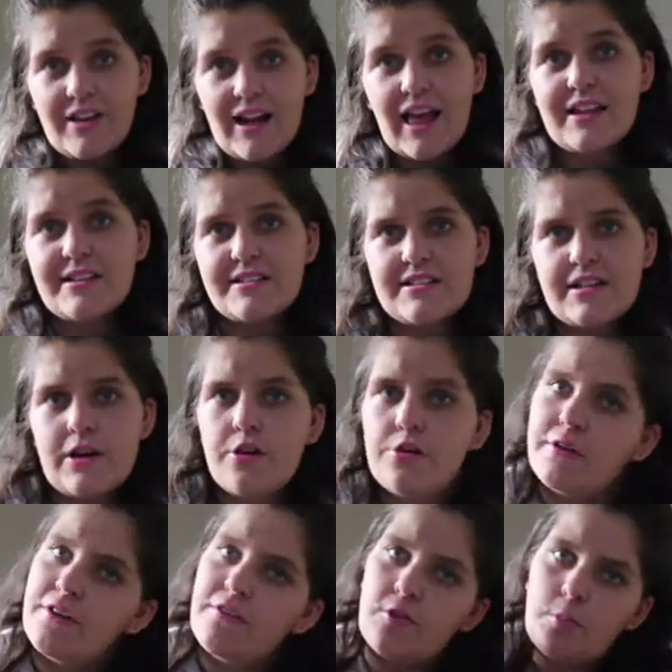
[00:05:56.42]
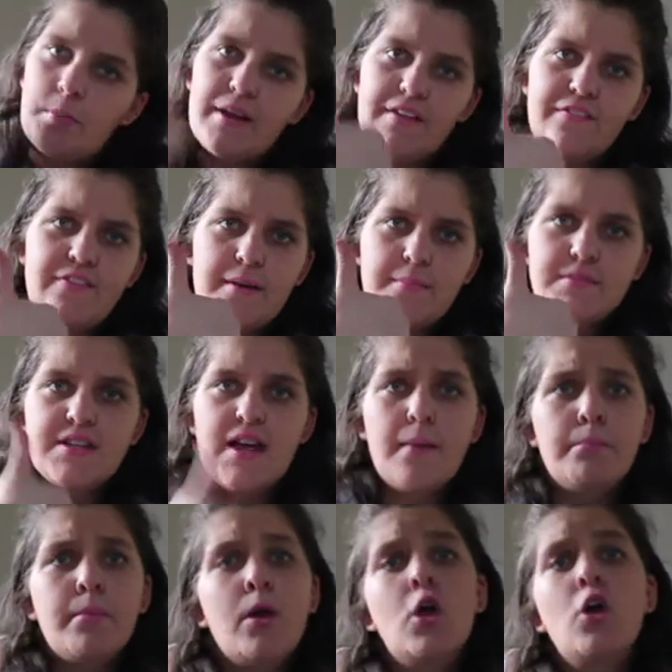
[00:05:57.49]
you like this video, give it a big thumbs
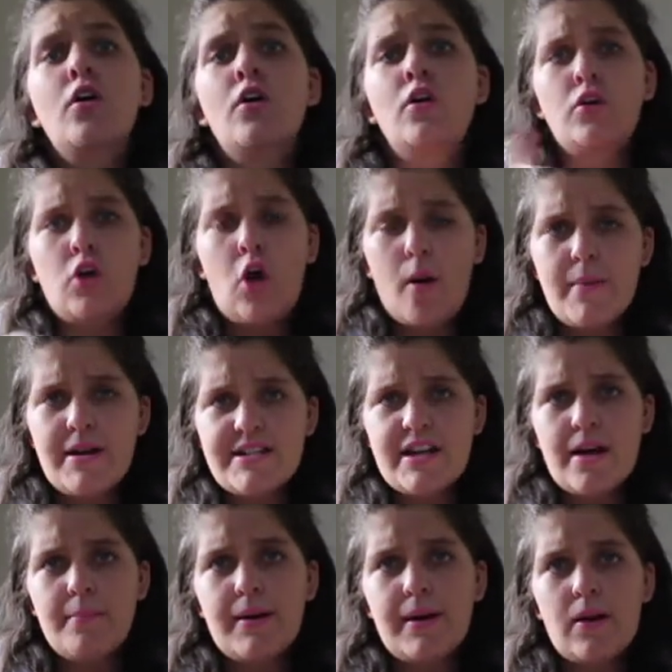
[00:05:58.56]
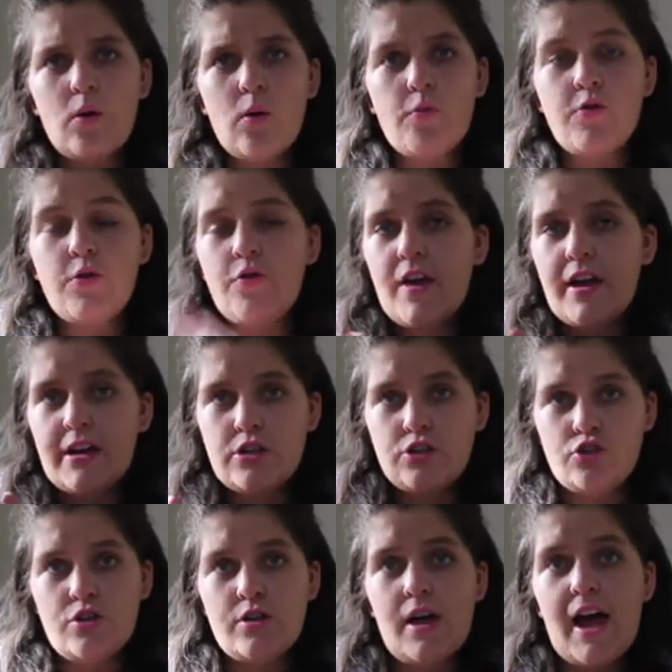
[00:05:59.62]
up. Comment down below if you've had
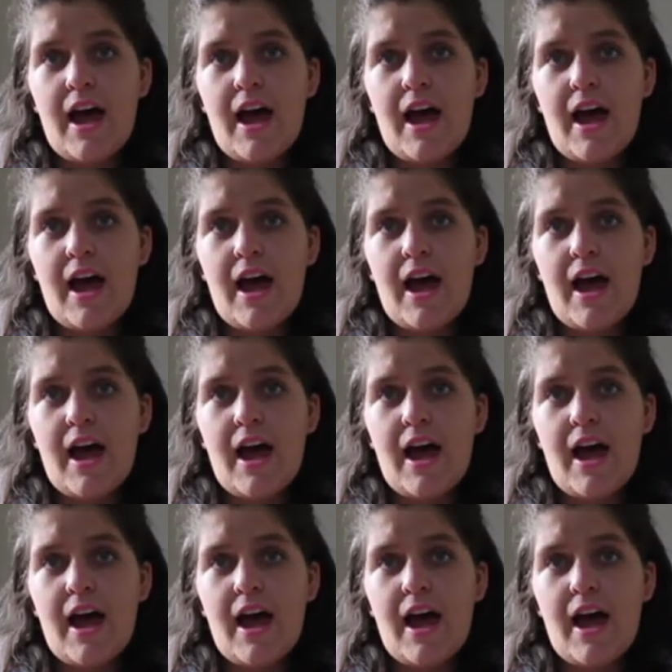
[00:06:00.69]
an